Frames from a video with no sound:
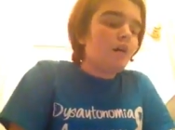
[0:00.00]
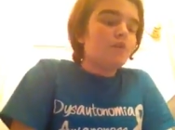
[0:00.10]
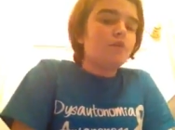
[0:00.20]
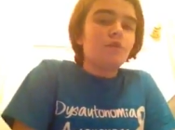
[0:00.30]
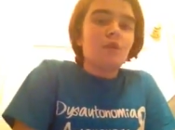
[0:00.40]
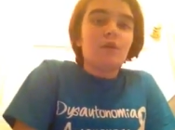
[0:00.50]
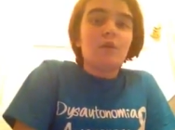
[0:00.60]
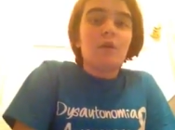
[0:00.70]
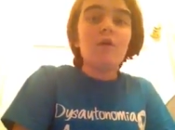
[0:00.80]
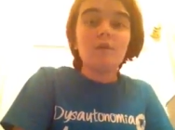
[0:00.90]

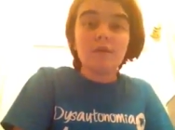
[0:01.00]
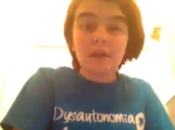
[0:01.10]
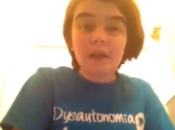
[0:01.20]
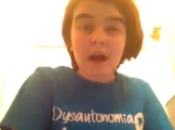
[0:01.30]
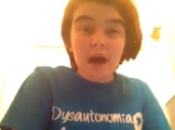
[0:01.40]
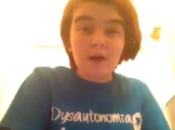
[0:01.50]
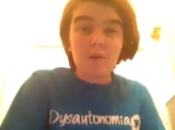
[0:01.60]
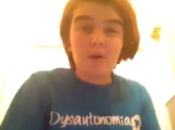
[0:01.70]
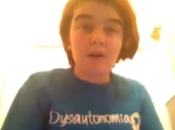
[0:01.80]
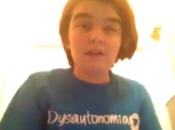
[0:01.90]
So hopefully I
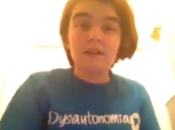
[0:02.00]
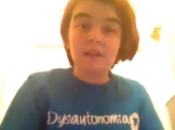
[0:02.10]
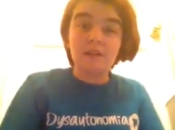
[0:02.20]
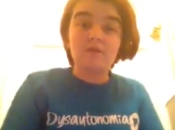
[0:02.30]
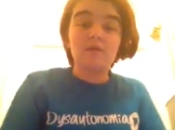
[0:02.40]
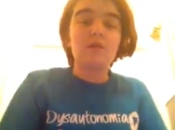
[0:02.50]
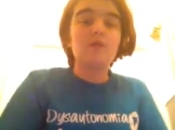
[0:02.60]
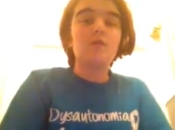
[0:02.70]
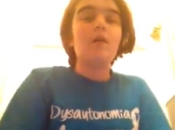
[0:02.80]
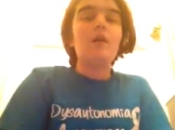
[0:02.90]
will continue
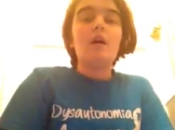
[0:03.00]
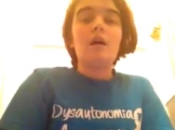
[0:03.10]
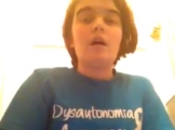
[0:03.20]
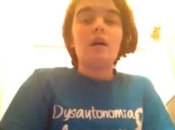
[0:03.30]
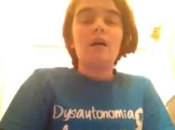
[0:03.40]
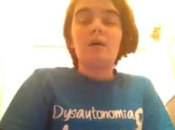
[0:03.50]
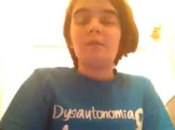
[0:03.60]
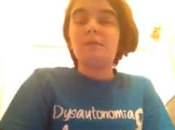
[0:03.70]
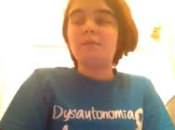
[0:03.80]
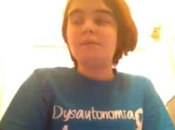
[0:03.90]
to,
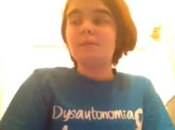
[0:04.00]
um,